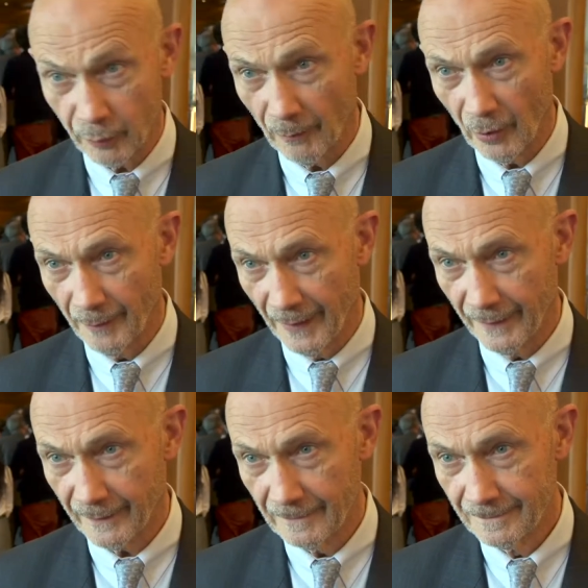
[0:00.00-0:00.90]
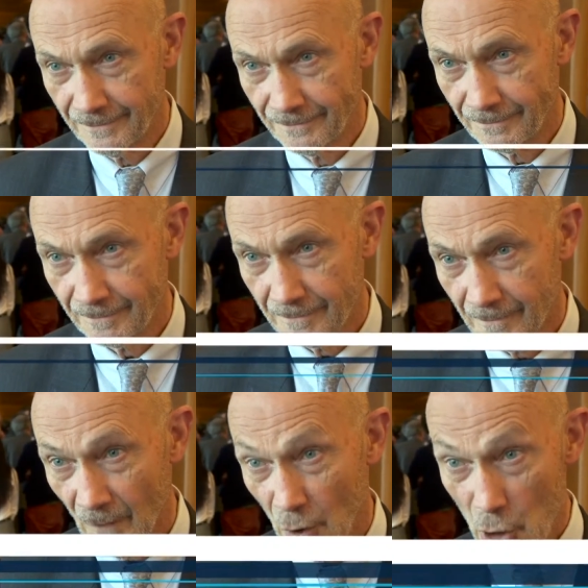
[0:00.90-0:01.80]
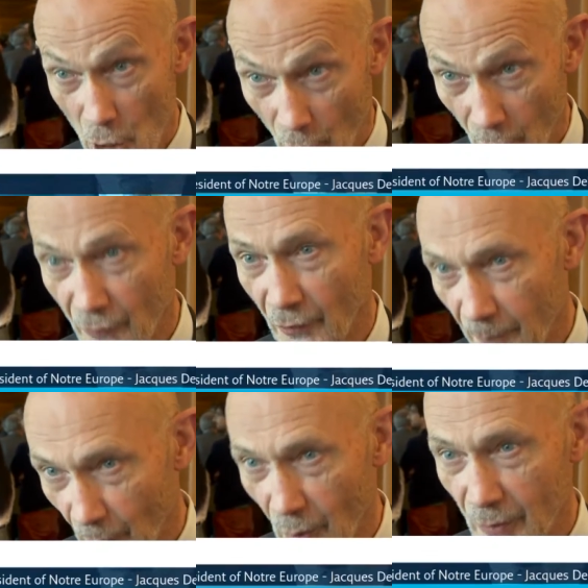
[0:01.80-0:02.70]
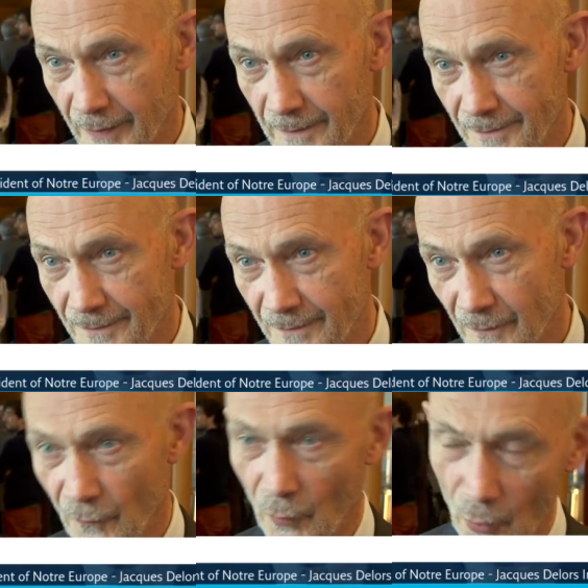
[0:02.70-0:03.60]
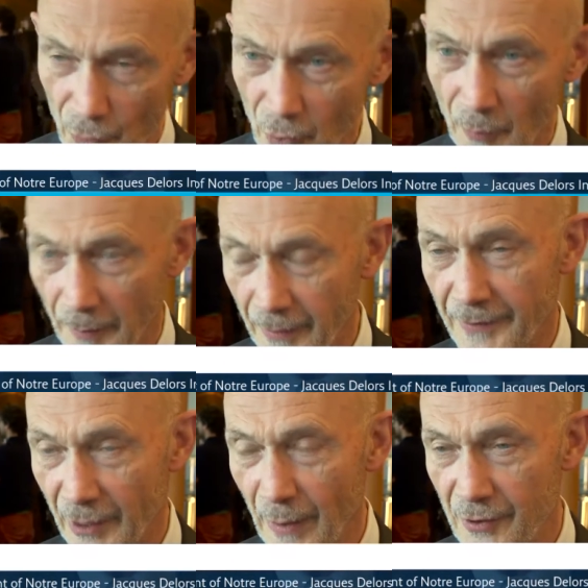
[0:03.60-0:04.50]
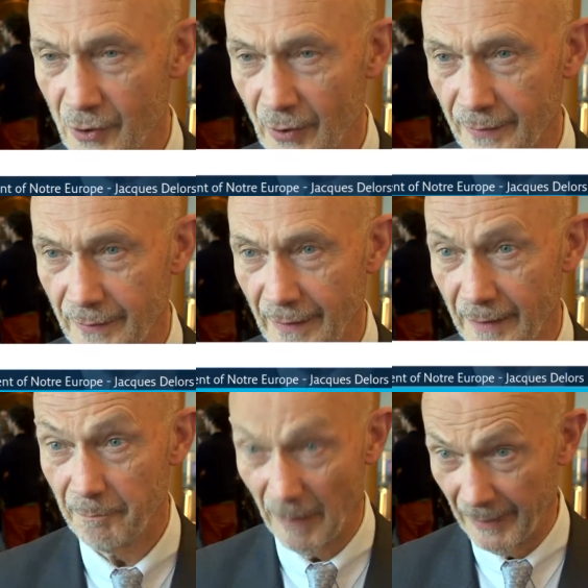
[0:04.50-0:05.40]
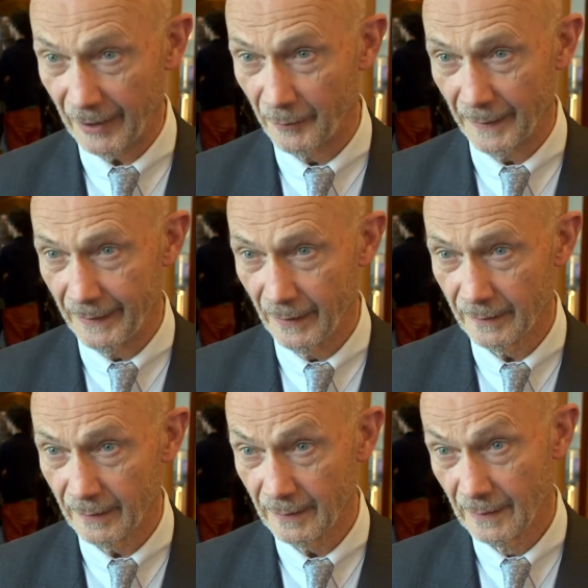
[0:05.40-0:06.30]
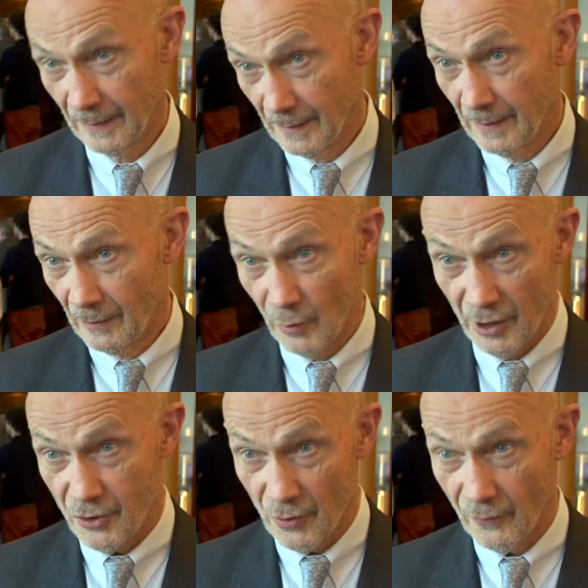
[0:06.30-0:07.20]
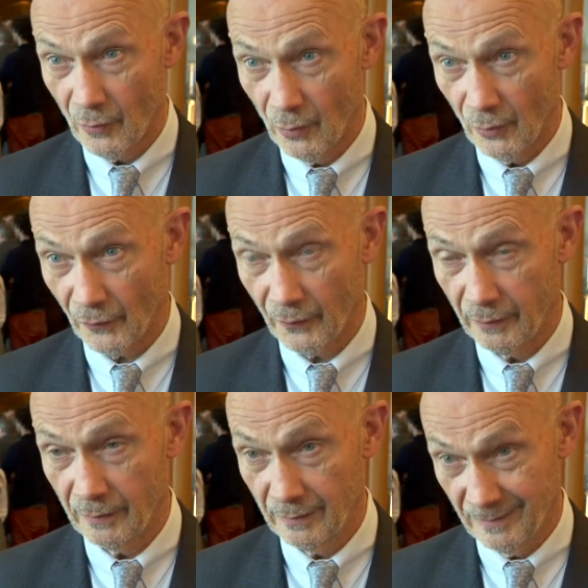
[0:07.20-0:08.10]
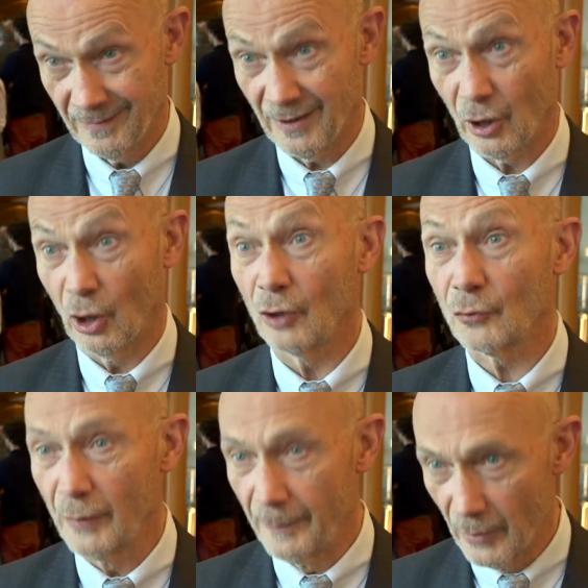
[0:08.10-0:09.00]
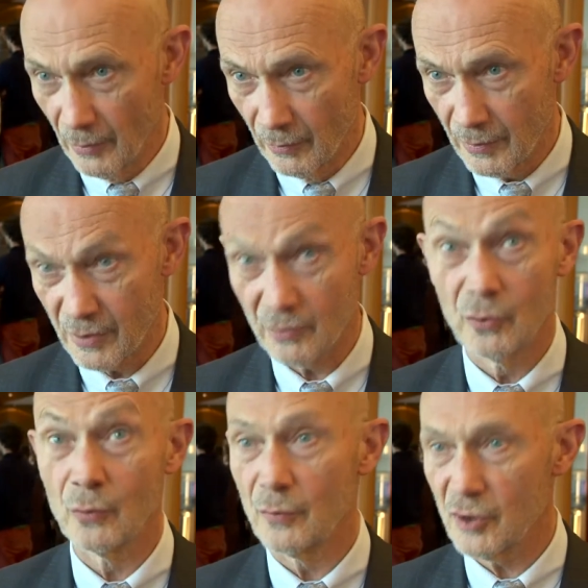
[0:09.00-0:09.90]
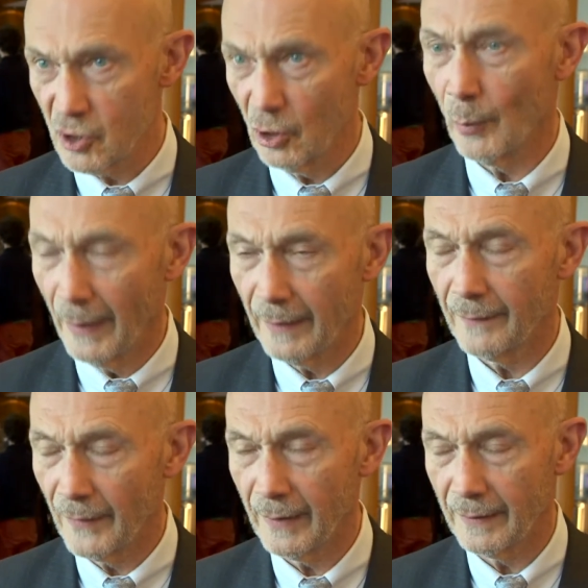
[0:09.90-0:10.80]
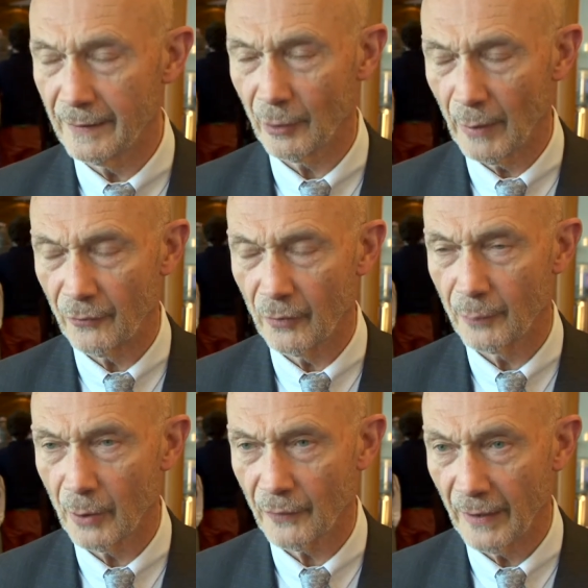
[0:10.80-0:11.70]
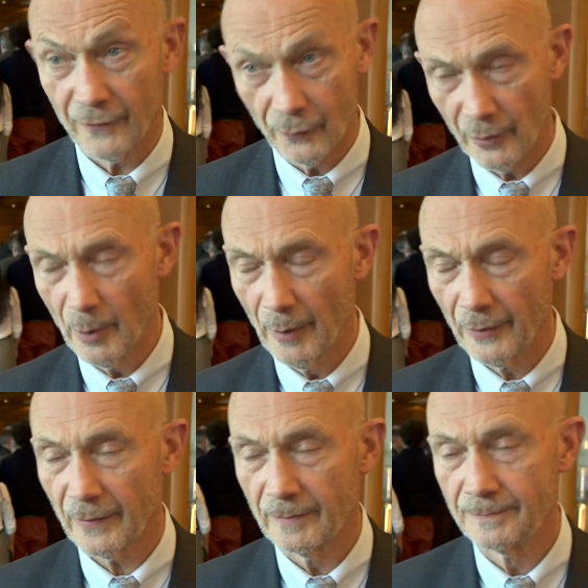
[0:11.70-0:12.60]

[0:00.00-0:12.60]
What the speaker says: problem is low support for European integration in public opinion, which of course contributes to slowing the integration process for the moment.